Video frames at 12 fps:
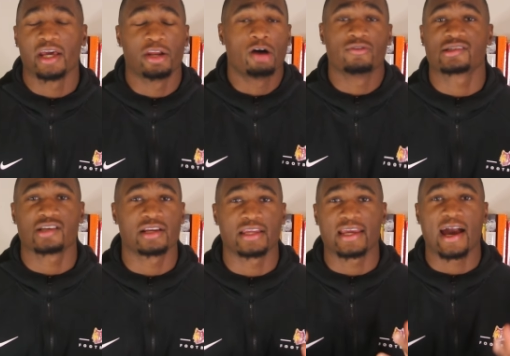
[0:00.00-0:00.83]
and all of a
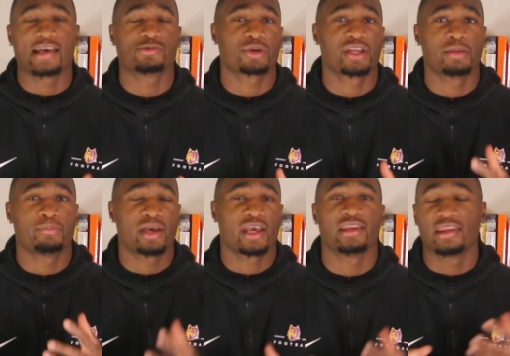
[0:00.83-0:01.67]
sudden guys were getting
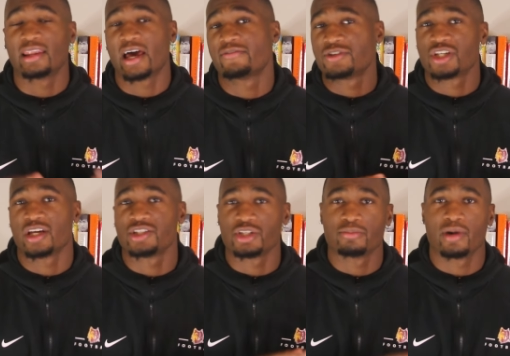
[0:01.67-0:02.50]
paid
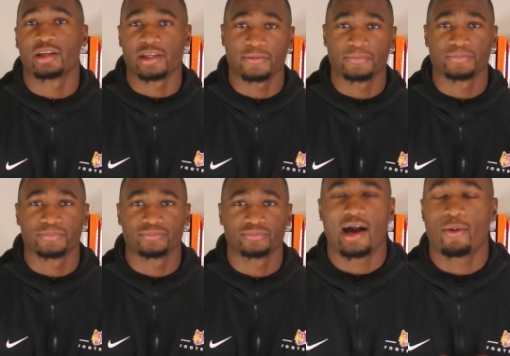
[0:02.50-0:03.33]
life-changing money.
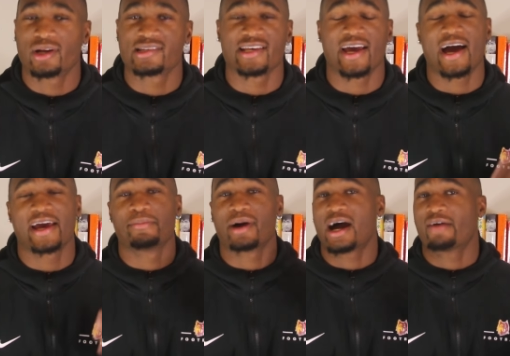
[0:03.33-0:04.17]
I want to say I
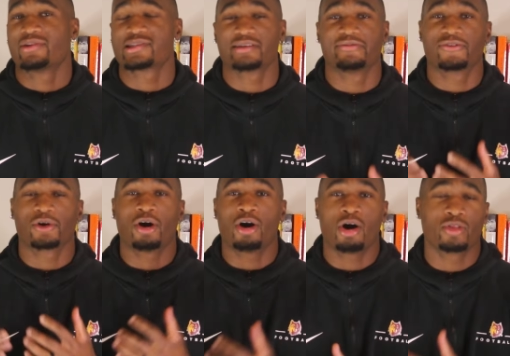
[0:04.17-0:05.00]
am obviously
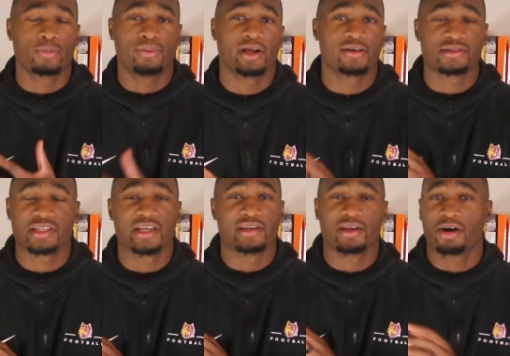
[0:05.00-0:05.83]
for all the players
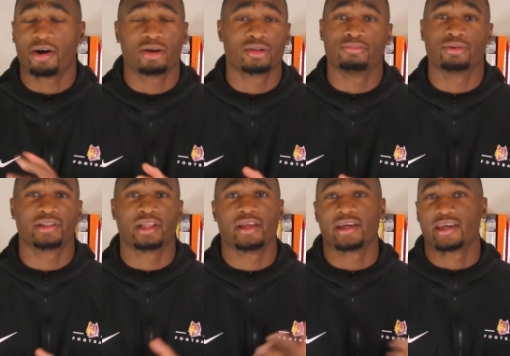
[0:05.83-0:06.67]
getting all the bread that they